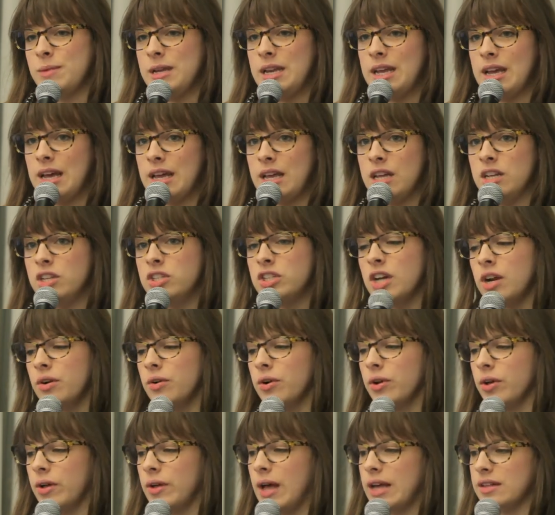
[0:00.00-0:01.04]
media in
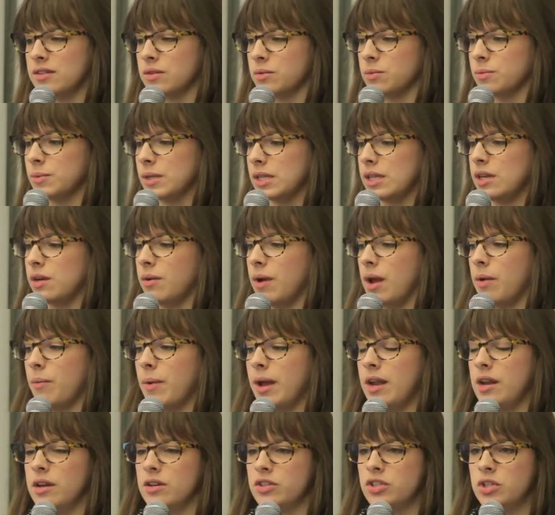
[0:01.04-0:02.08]
general as a really great
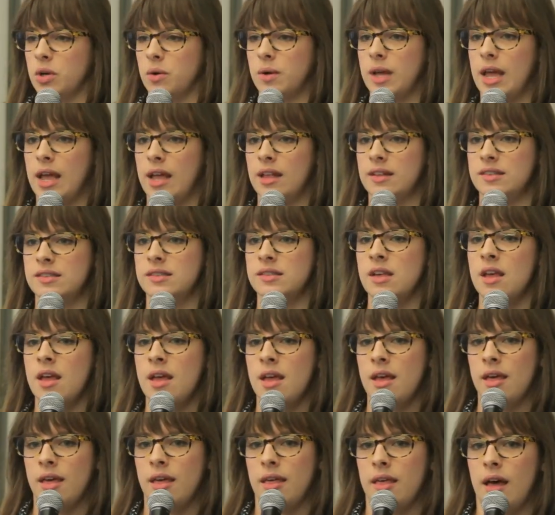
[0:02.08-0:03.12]
way to showcase
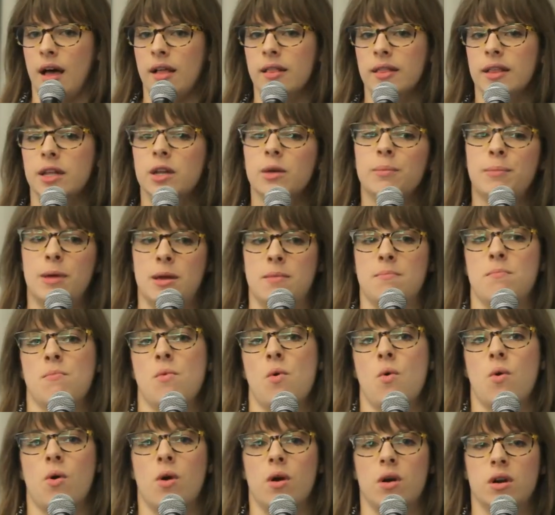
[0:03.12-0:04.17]
a little bit
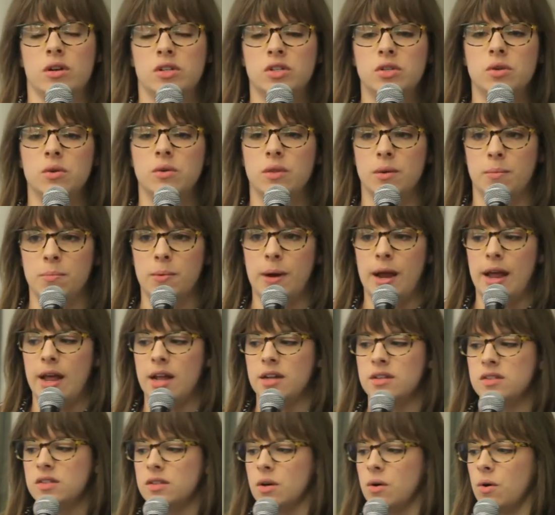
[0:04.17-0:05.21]
more to the
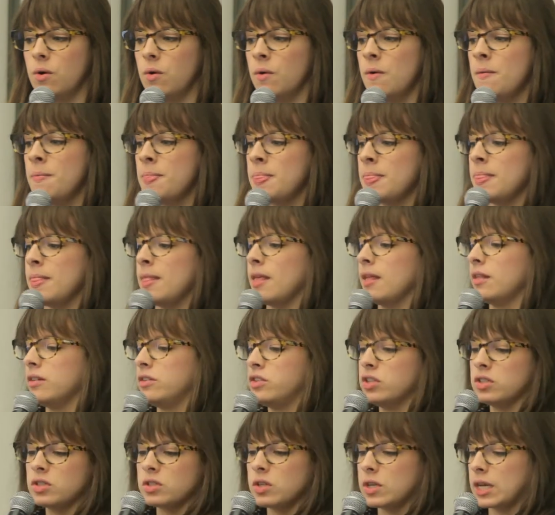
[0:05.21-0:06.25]
brand. So
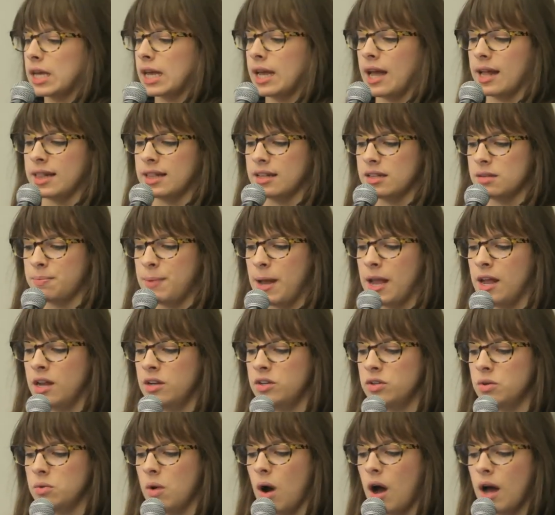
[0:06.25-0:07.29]
just looking at this
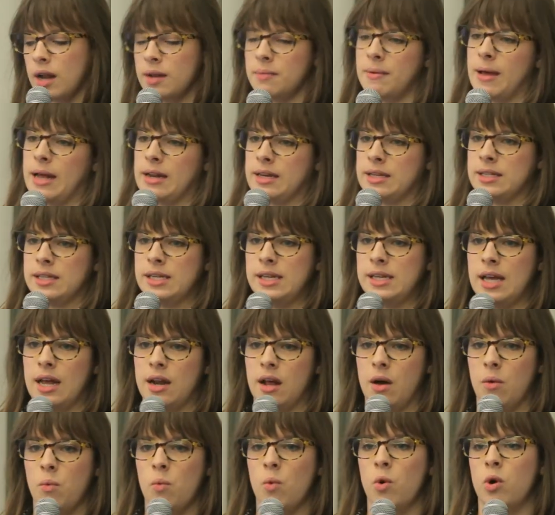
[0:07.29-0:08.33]
page, you automatically get
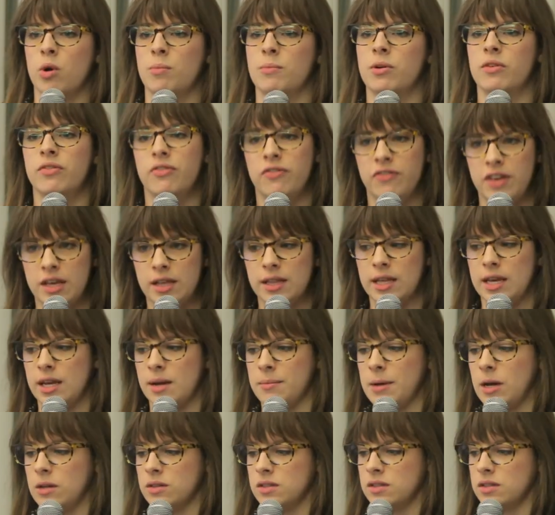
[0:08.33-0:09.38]
a warmer feeling
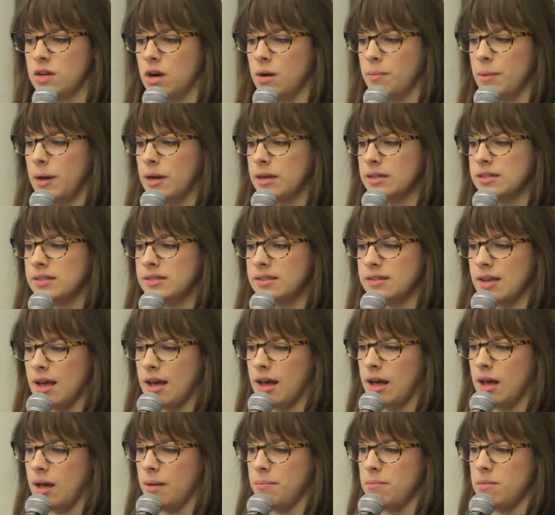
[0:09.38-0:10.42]
about Starbucks.
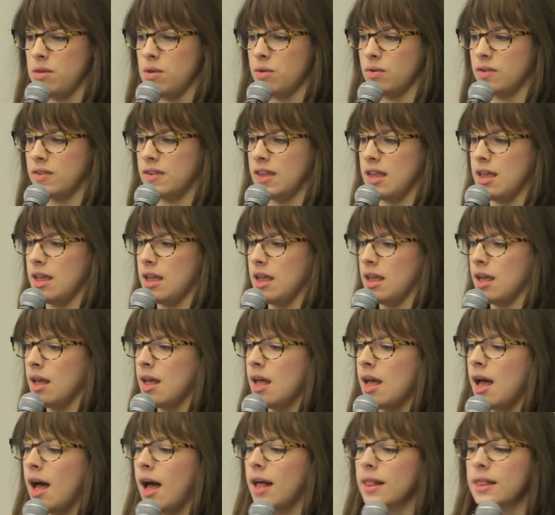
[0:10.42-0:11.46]
Um, you see
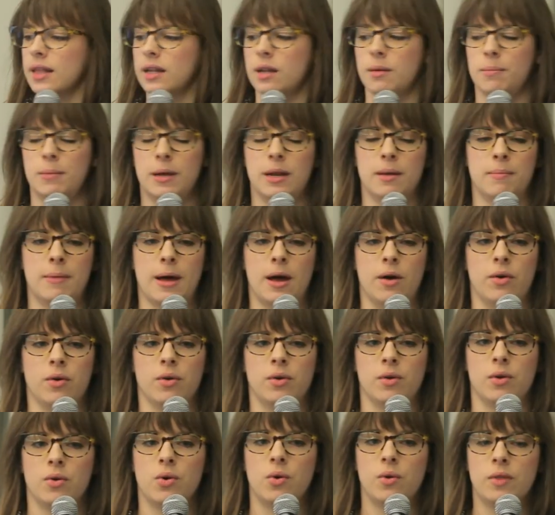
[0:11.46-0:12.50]
a little bit about
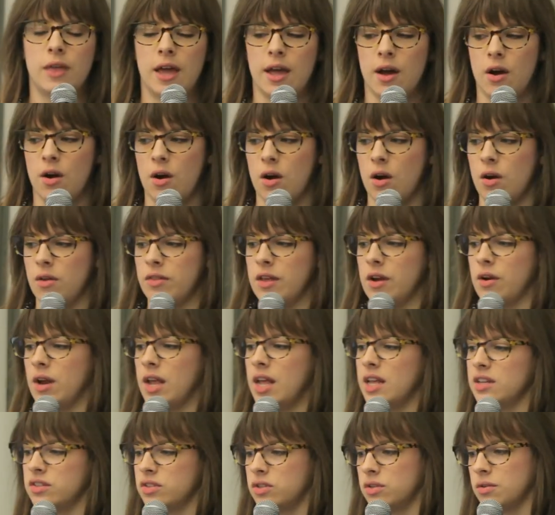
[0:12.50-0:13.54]
who they are, their
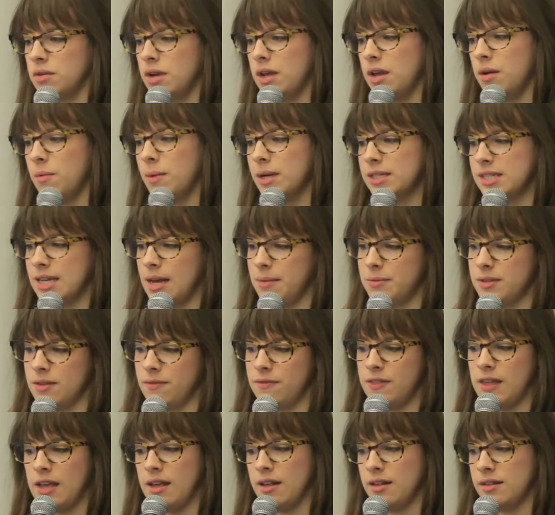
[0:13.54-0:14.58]
history, what types of
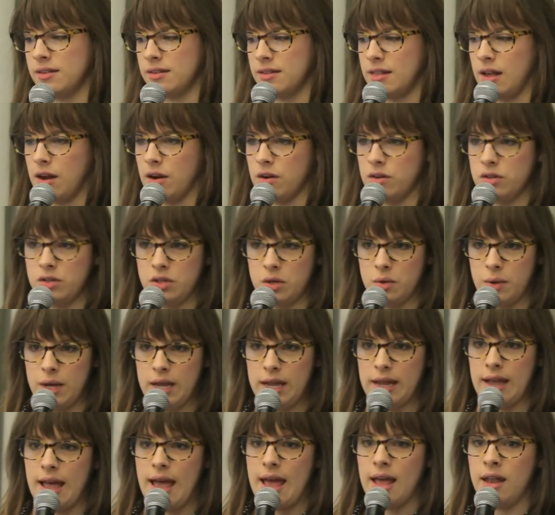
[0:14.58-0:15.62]
things they're
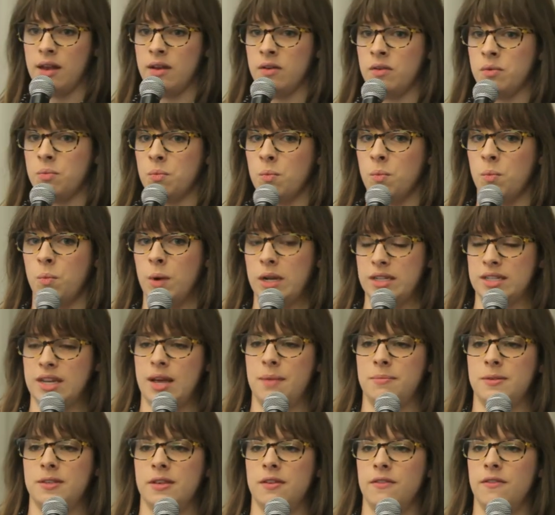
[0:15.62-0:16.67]
doing, and what
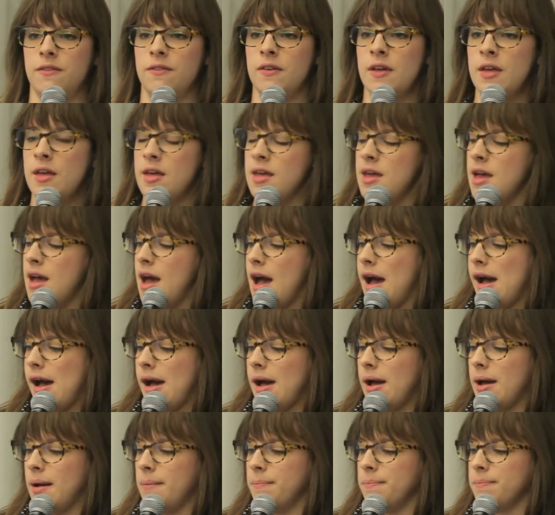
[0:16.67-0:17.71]
types of
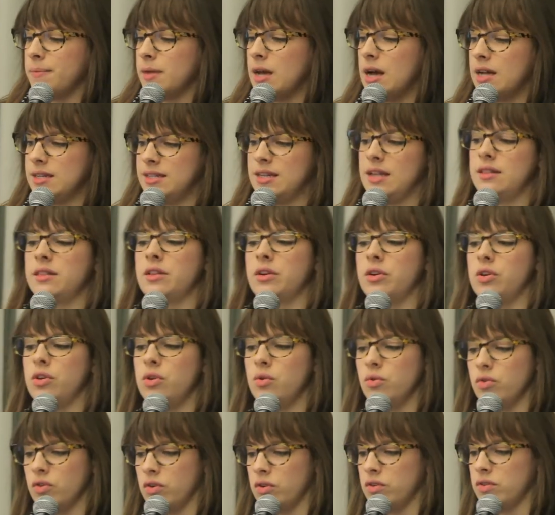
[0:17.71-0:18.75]
um, content their
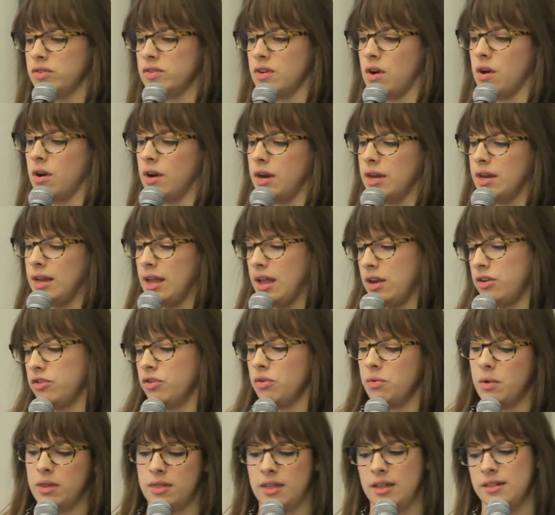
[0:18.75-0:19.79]
users are
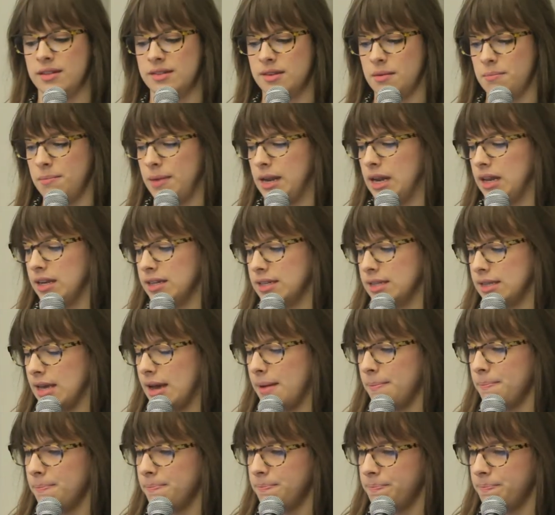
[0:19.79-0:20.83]
engaging with and submitting to them.